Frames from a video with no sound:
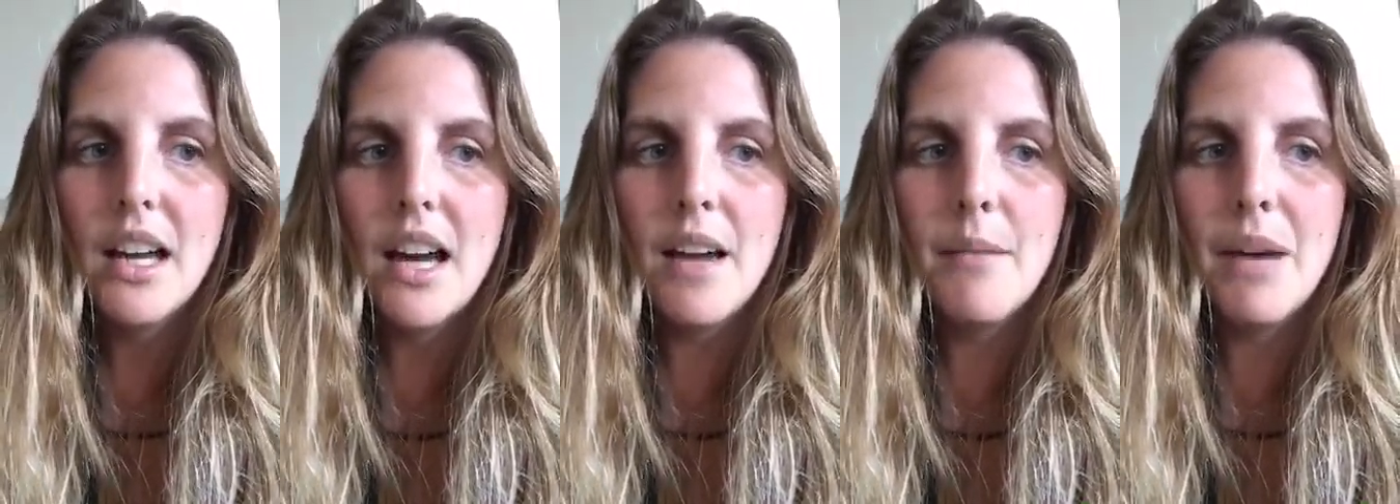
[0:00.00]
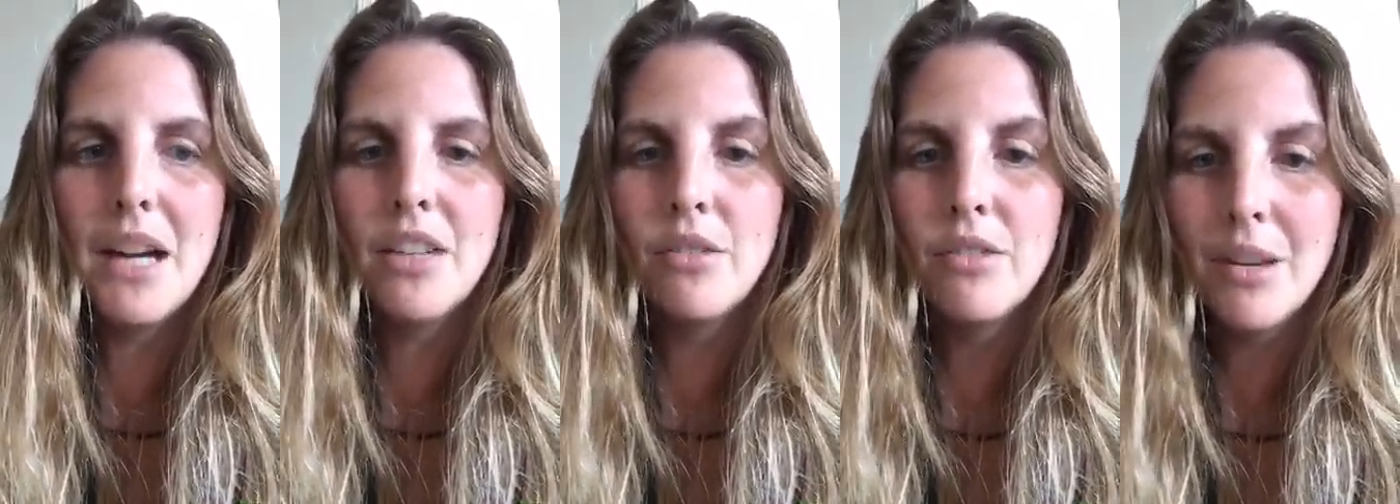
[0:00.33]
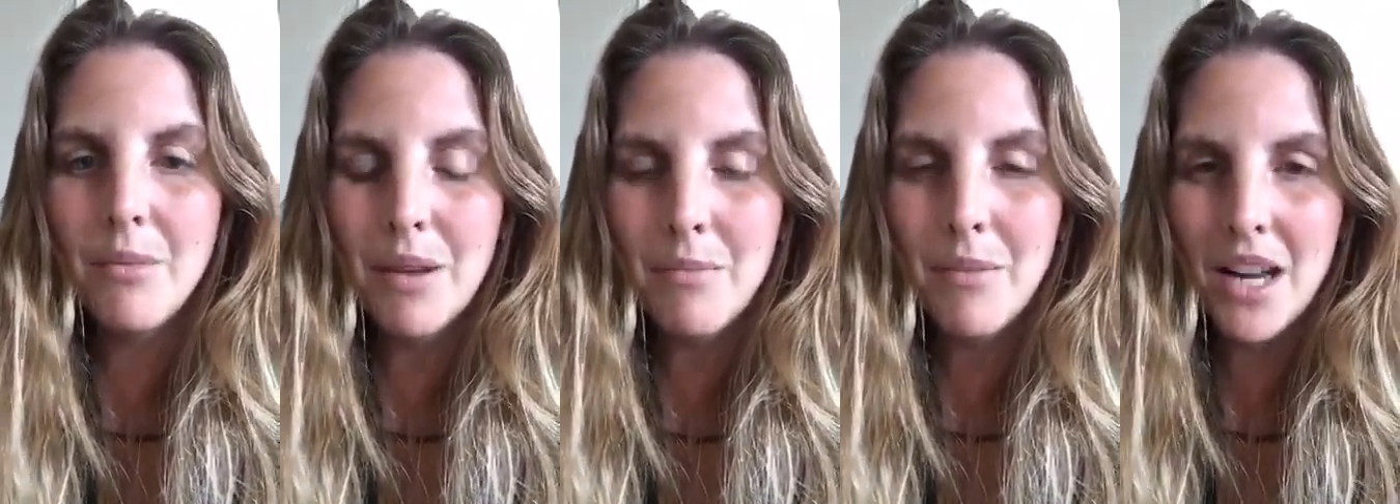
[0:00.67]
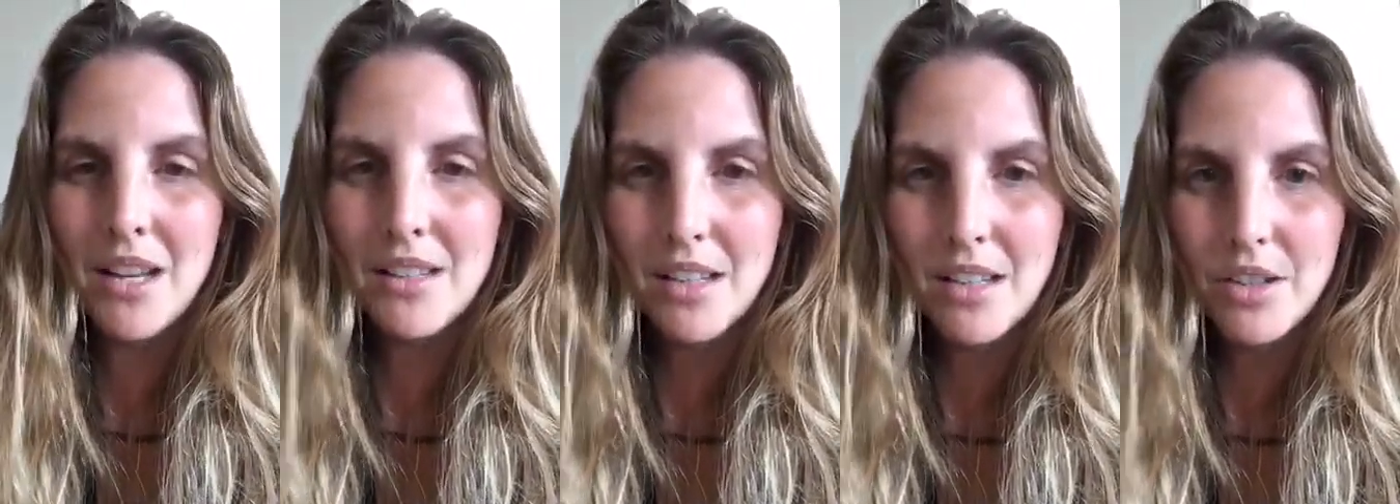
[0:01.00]
I know that my
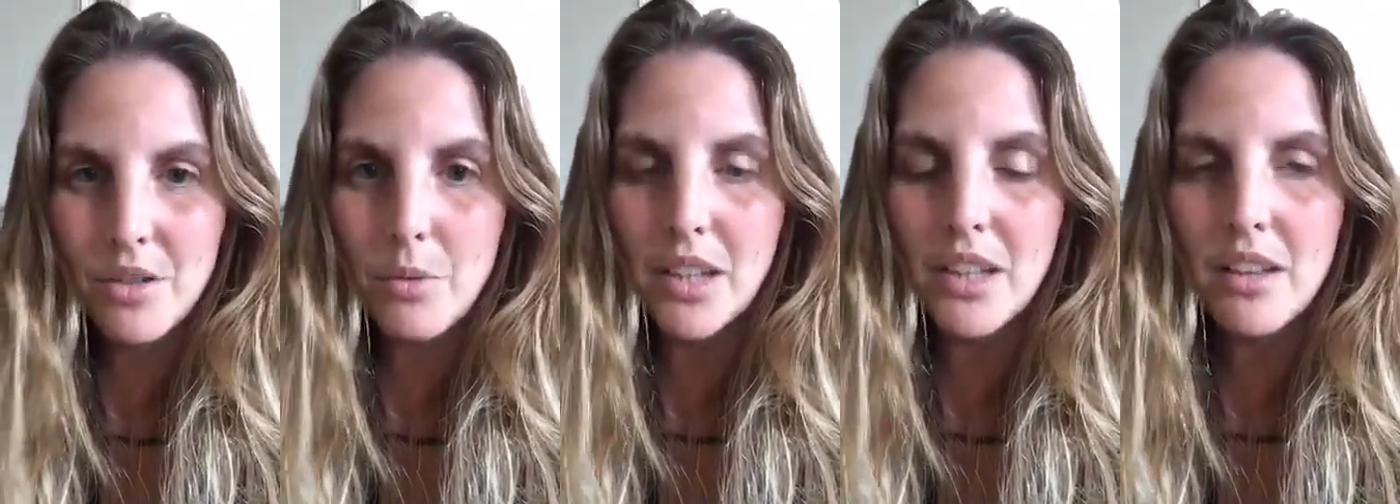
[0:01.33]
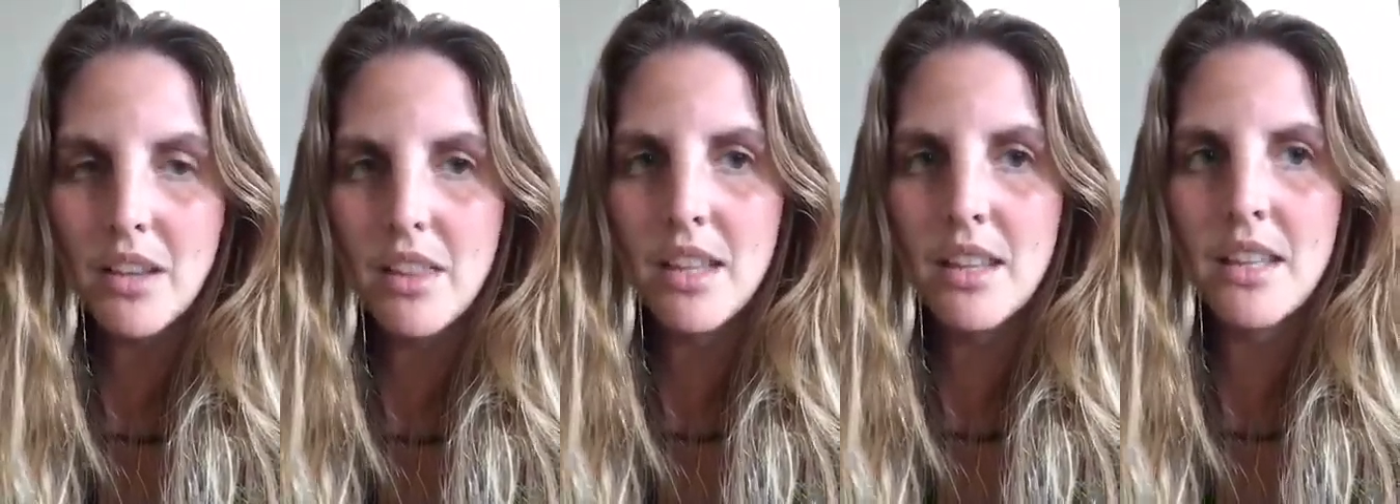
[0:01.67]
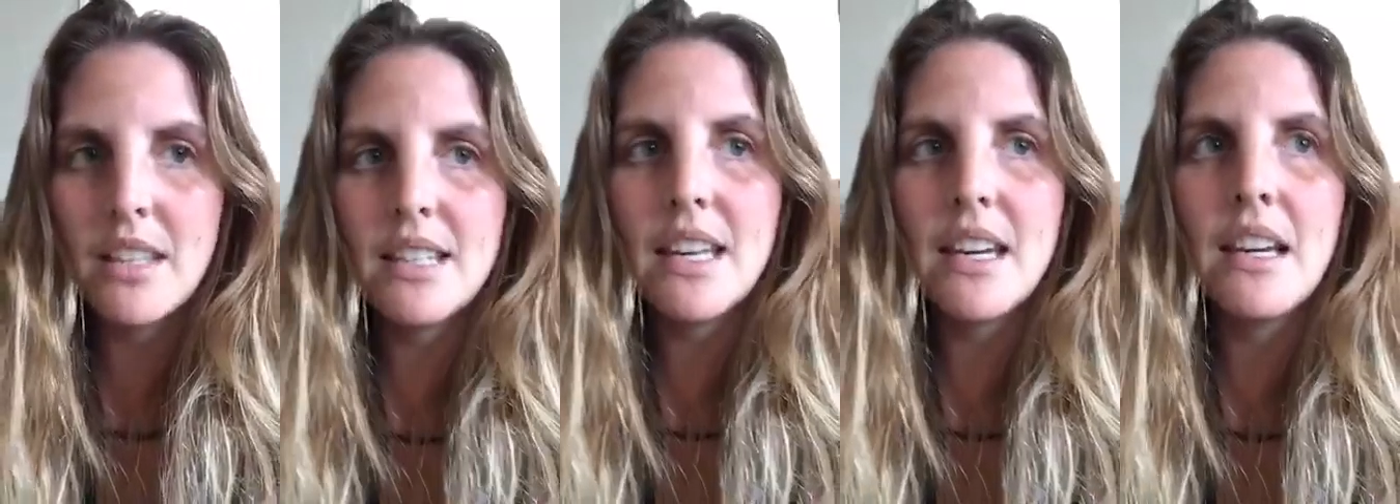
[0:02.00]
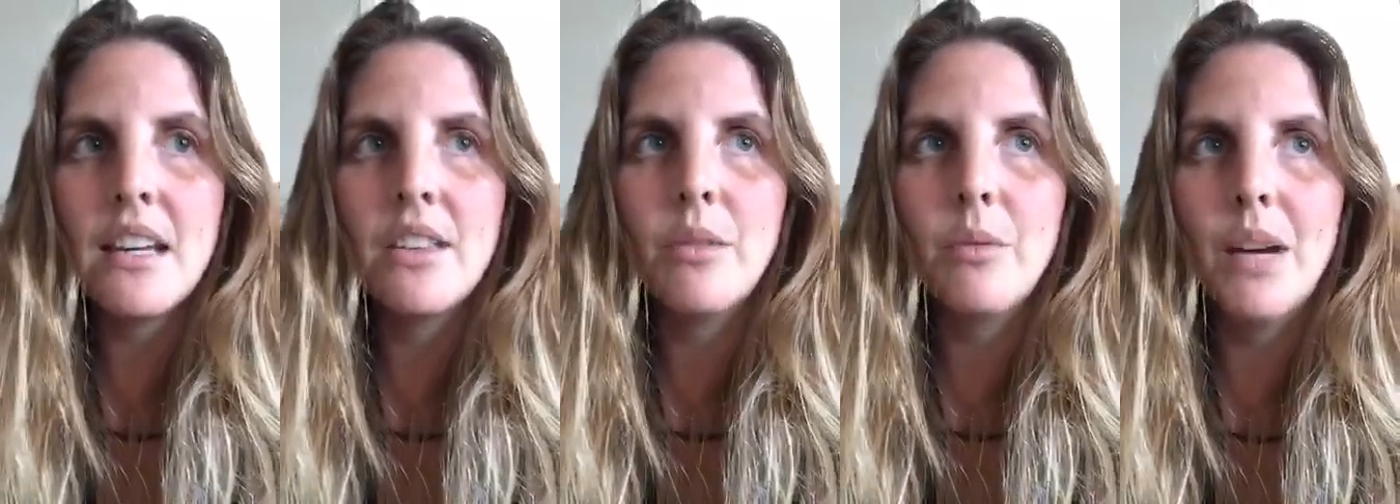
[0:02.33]
mindset is really the thing that's
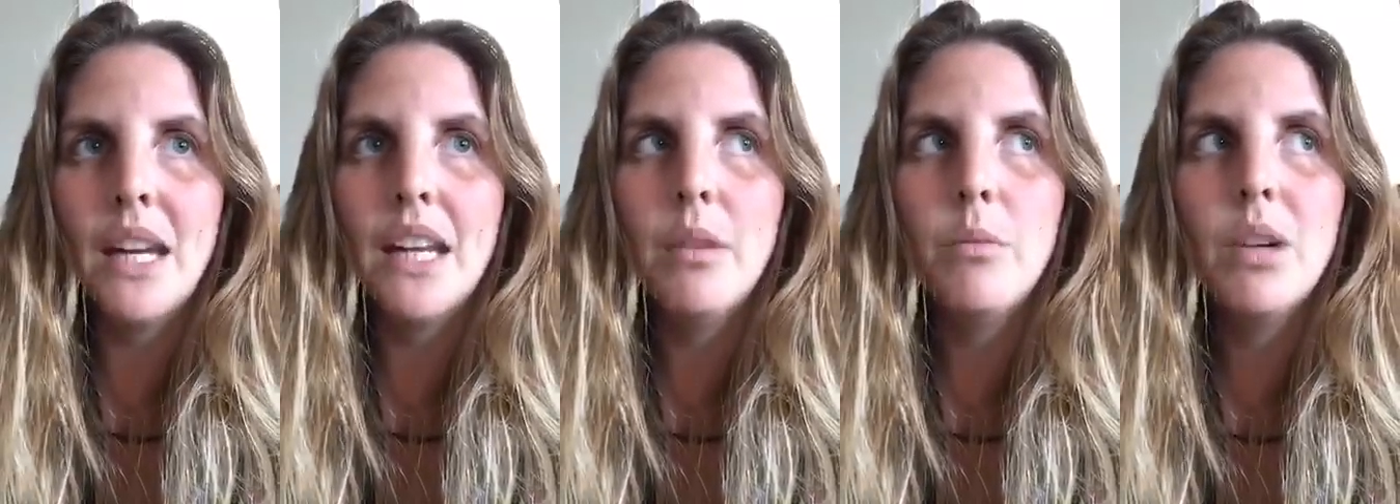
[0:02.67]
getting in the way.